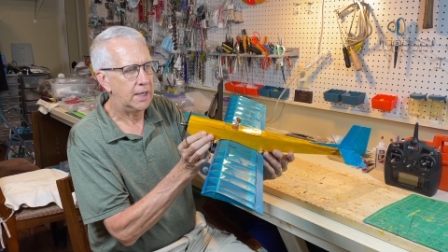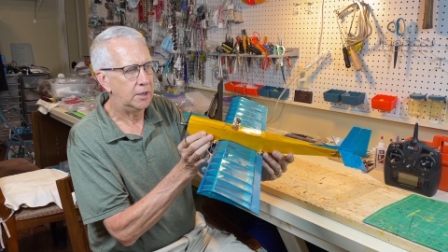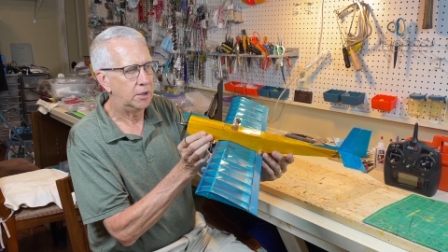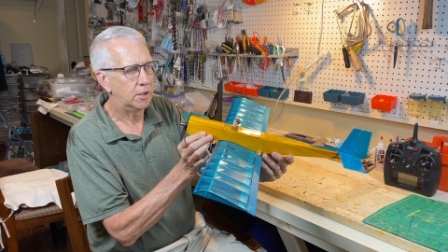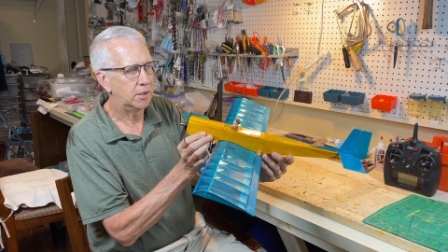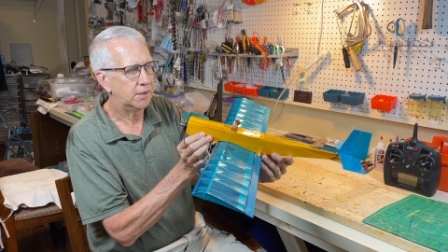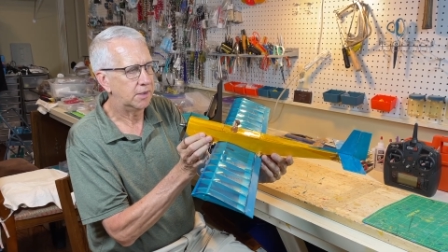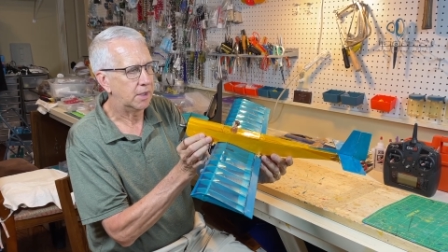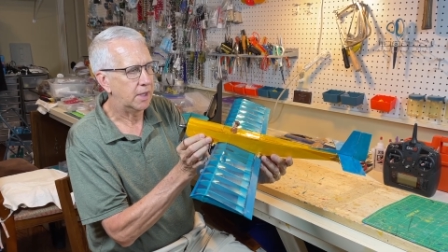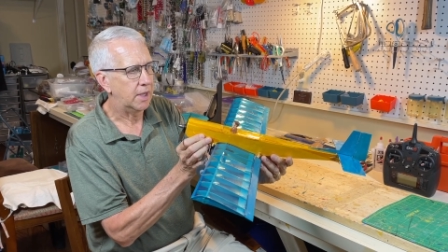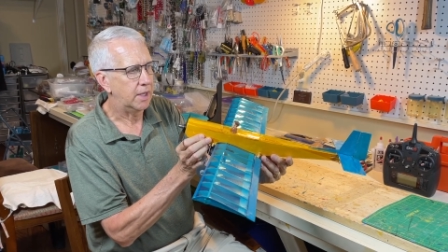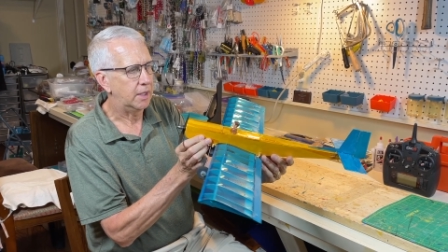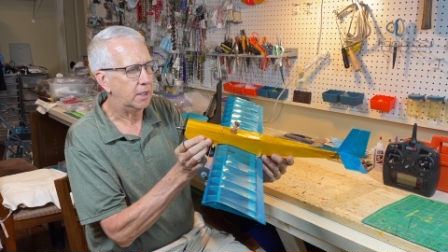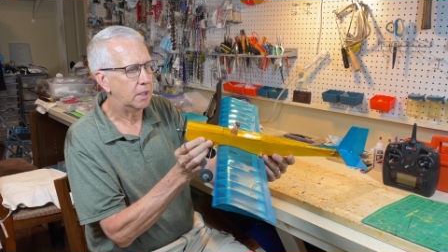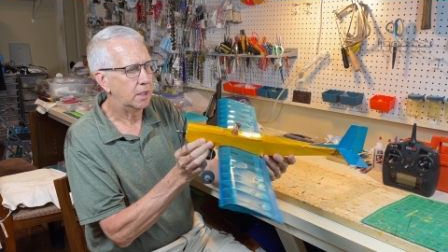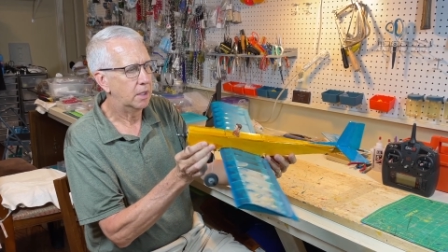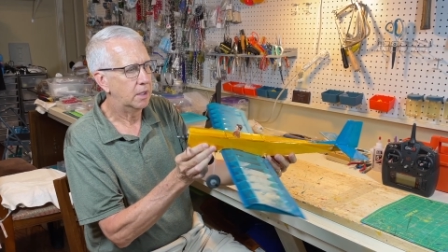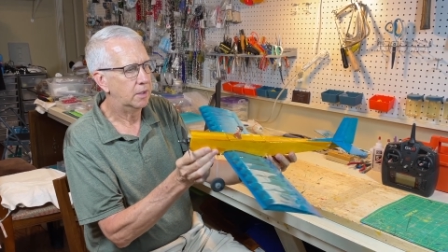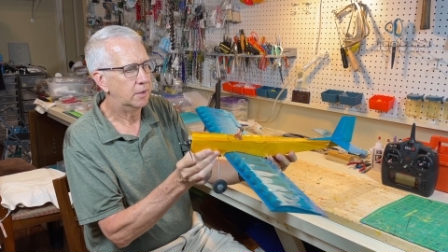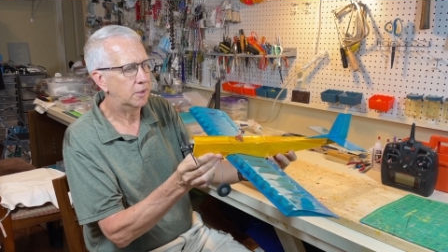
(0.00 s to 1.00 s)
looks like.
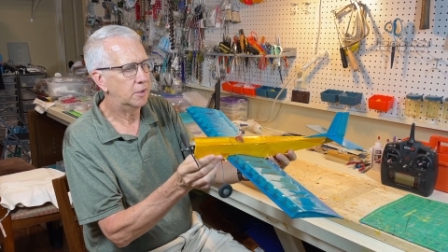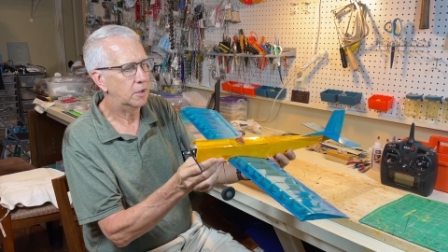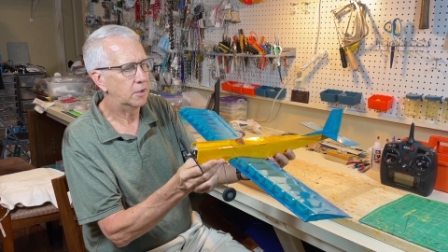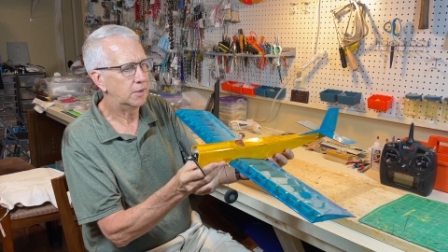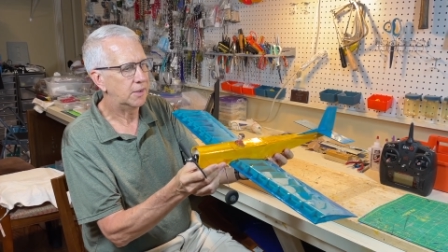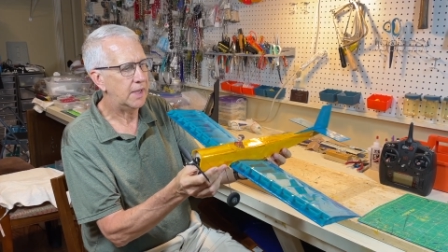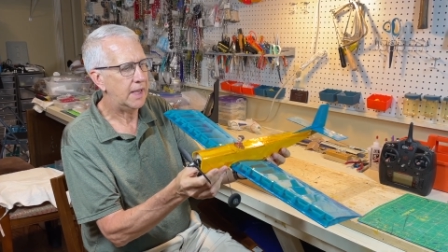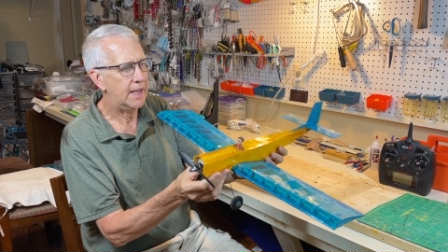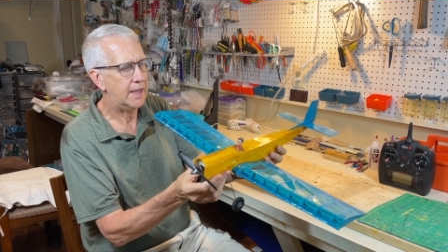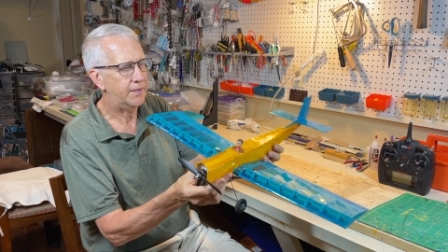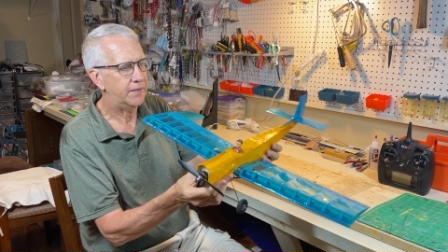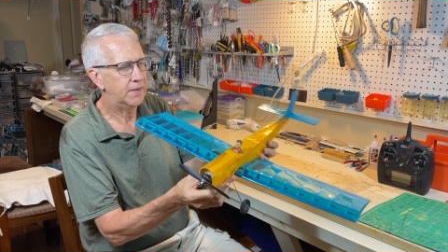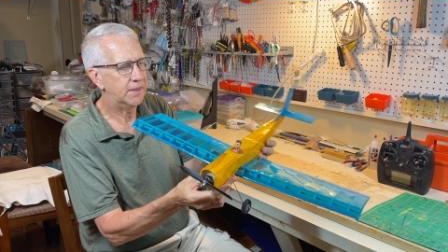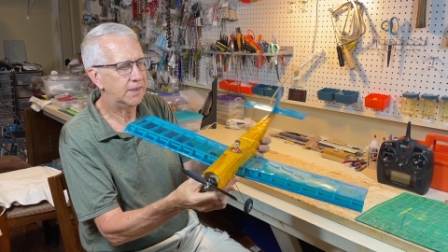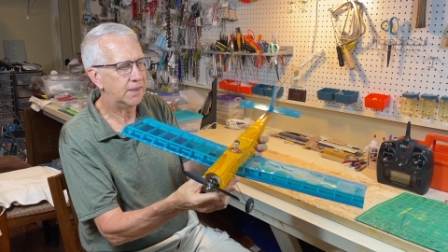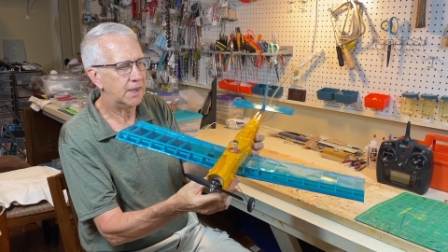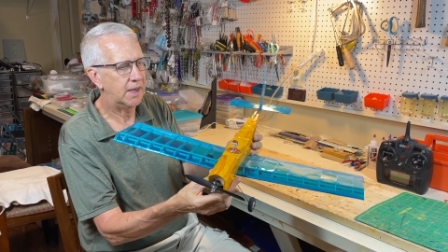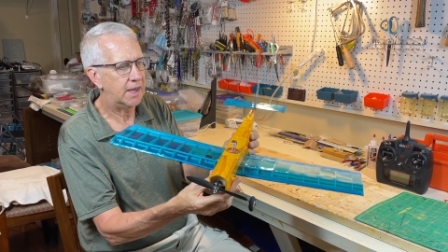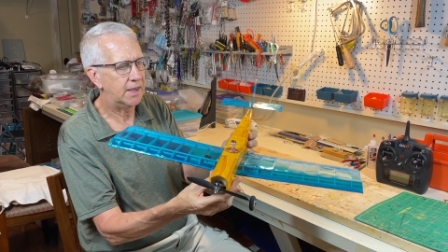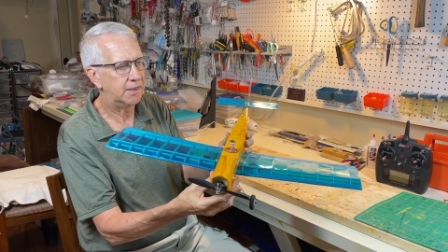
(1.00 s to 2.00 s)
So it's half the
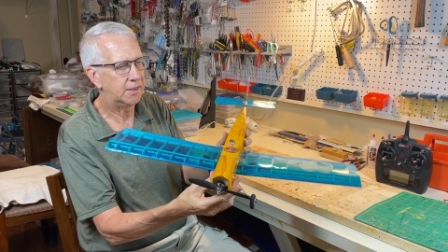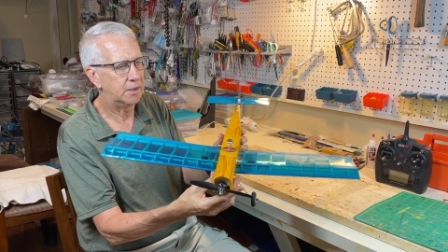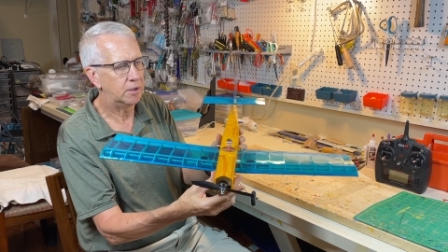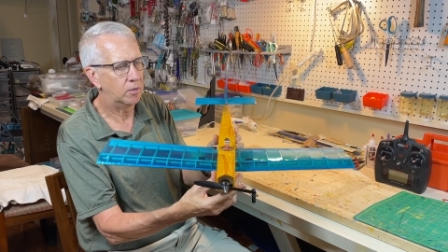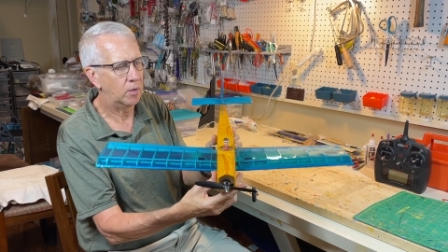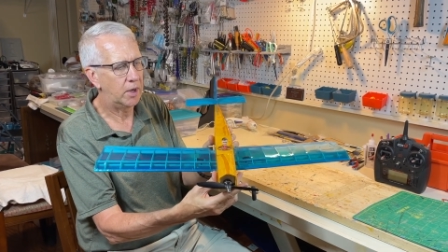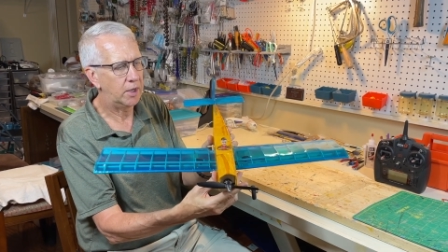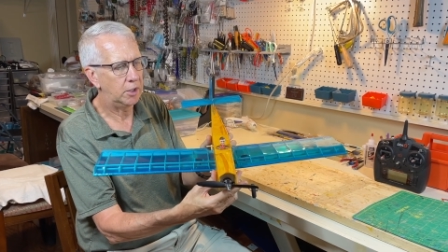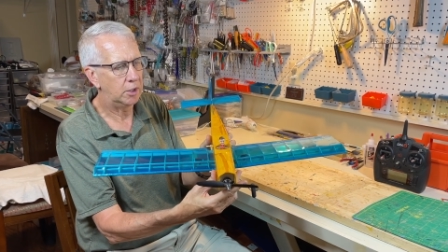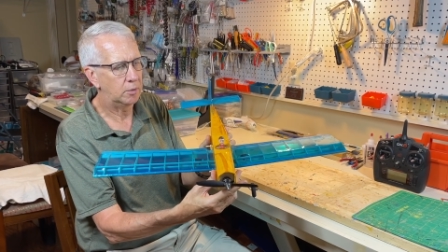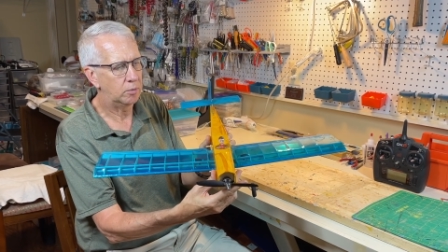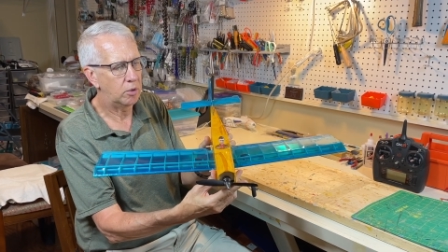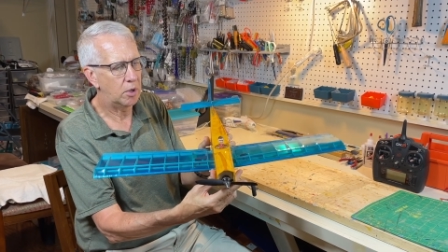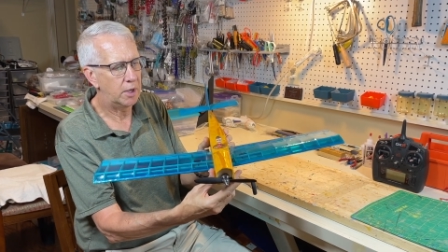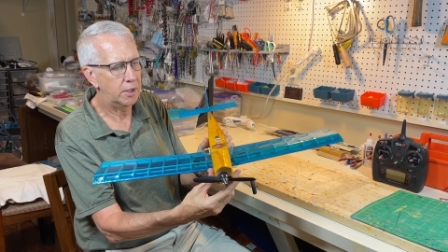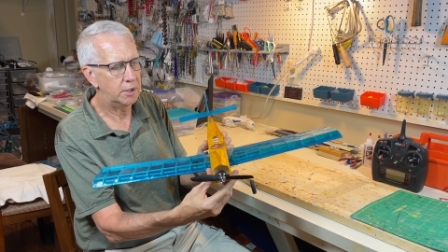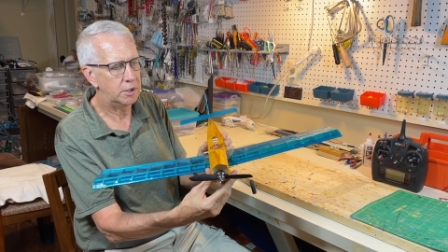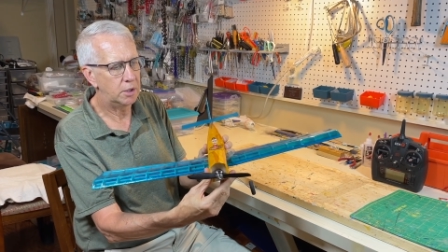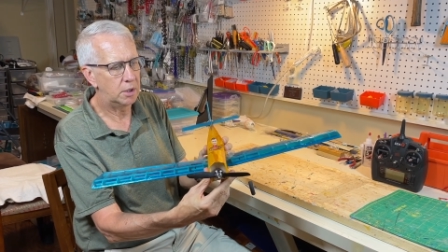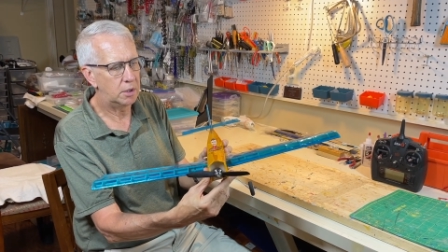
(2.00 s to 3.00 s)
size of the regular
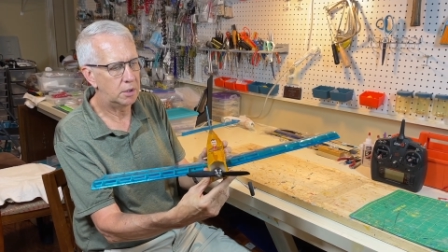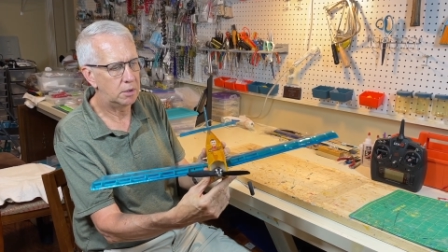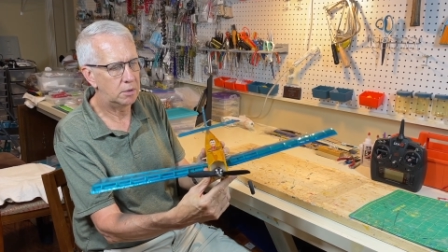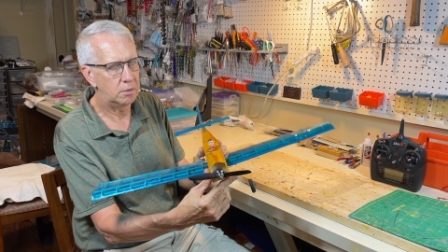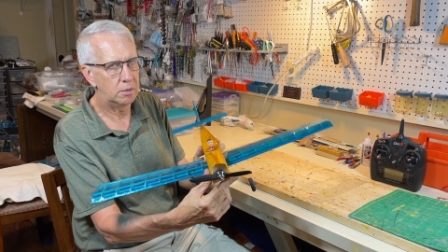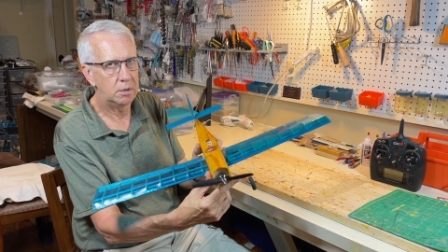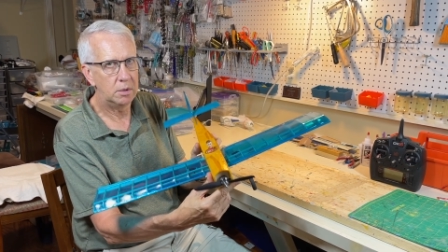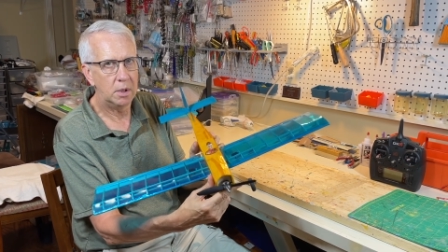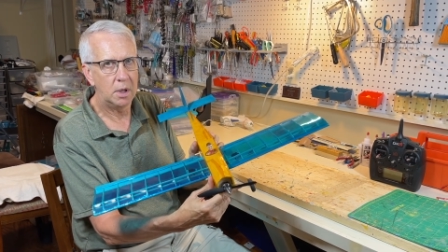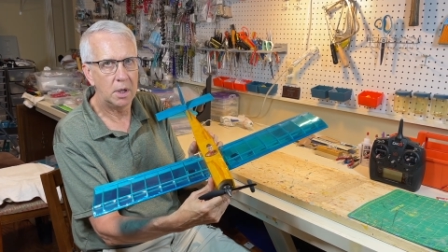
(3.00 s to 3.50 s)
Pronto,